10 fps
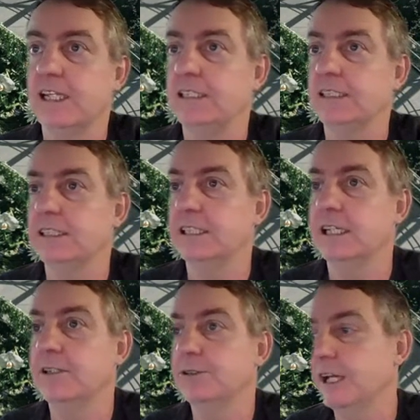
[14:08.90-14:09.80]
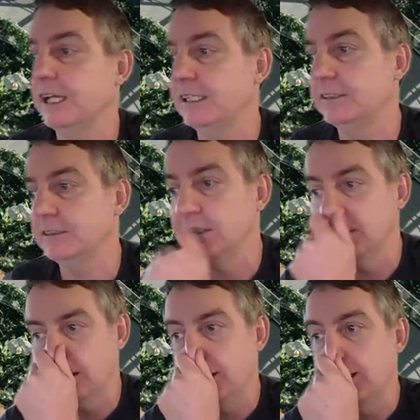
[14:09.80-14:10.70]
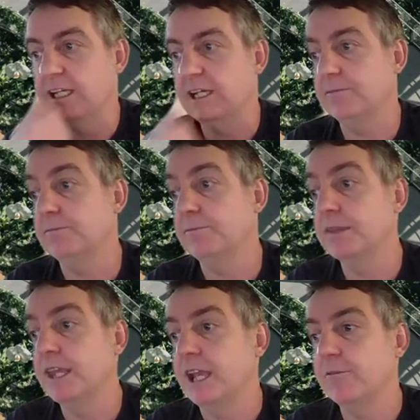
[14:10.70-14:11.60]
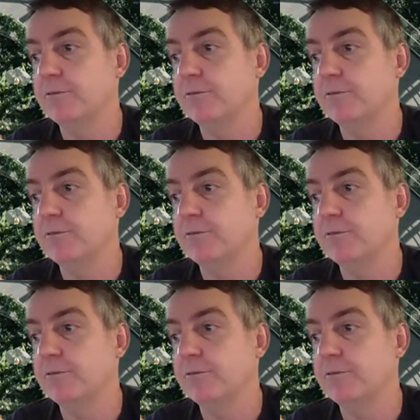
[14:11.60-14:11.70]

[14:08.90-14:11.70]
and training. And